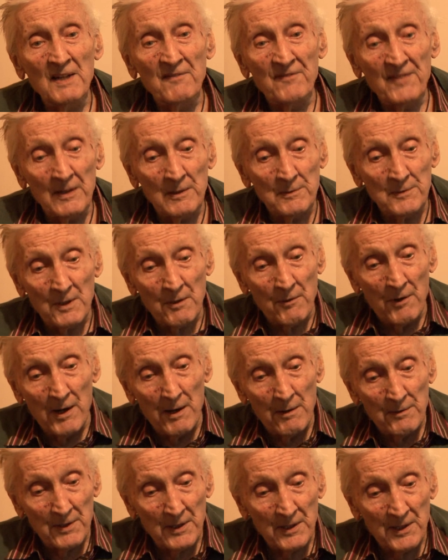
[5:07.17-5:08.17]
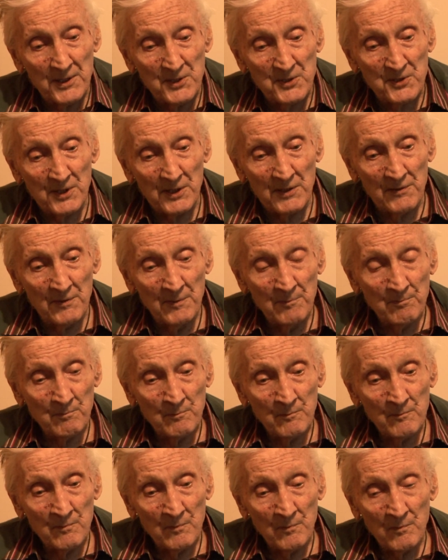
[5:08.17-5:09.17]
fell on the ground and kissed it.
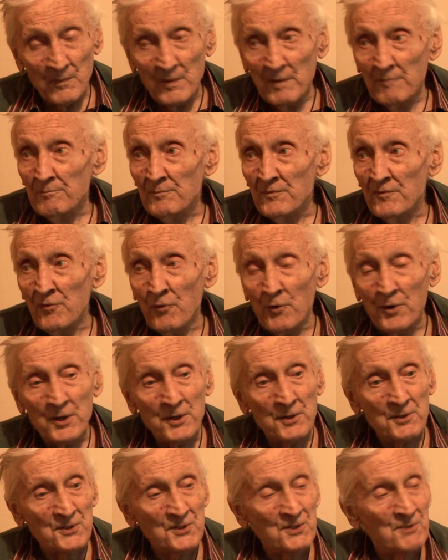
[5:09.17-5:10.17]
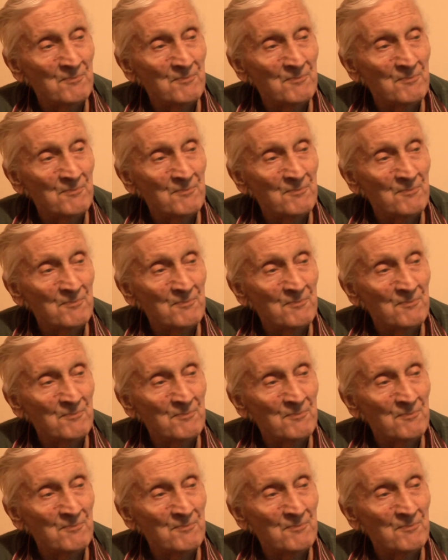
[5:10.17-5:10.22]
4 years.